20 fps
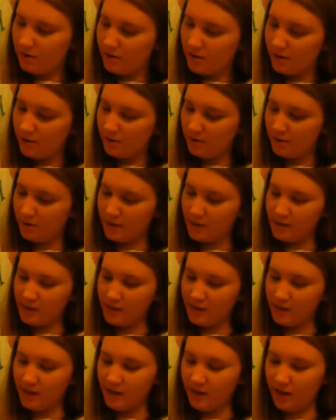Here we
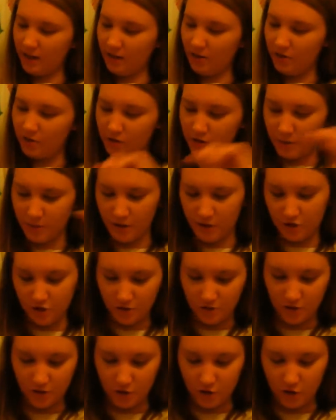see a closer picture
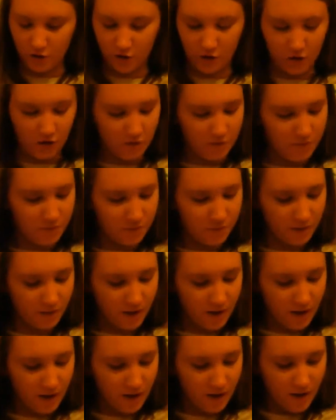of the girl
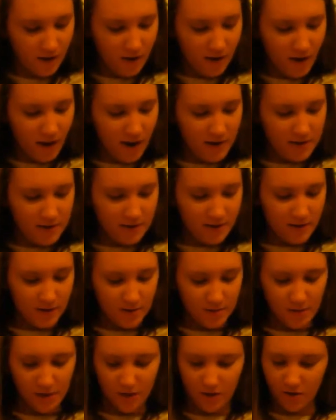as the
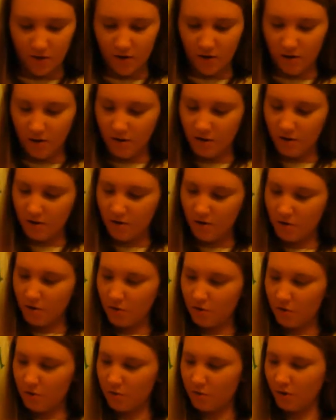men are
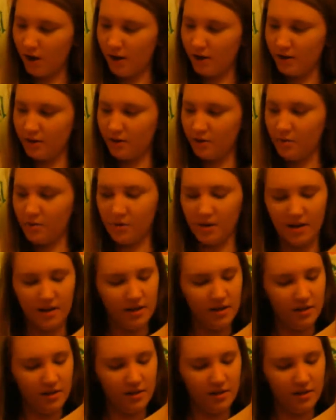riding away.